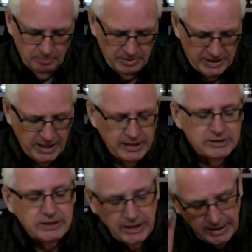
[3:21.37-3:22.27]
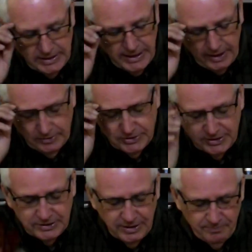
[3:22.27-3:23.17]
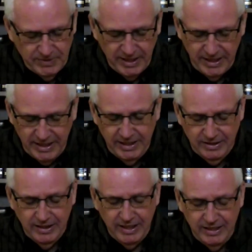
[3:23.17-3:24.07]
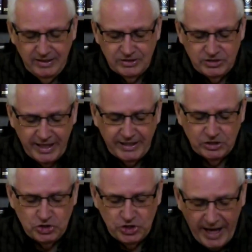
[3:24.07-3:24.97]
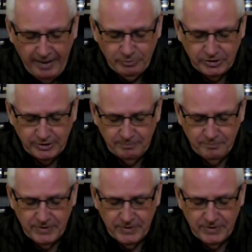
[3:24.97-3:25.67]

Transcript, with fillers: because he tells us in in the second chapter